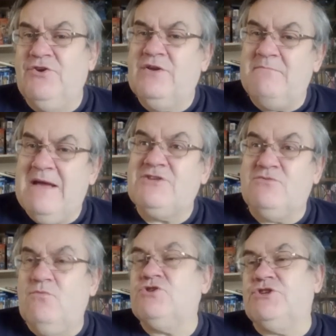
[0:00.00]
You could
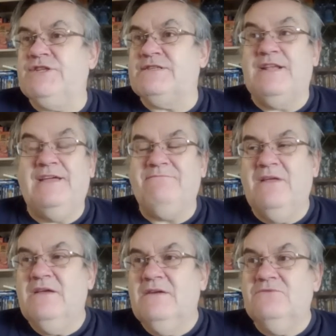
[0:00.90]
imagine watching this, and I
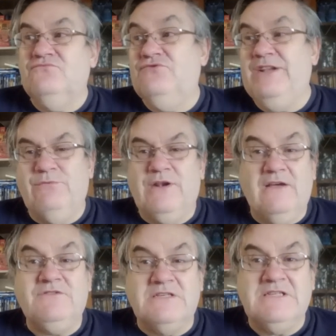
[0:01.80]
really would
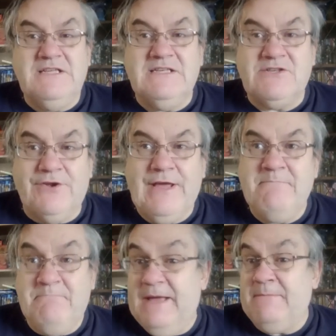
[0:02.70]
love to see this on a
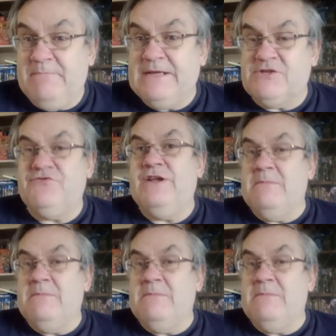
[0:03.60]
big, big screen.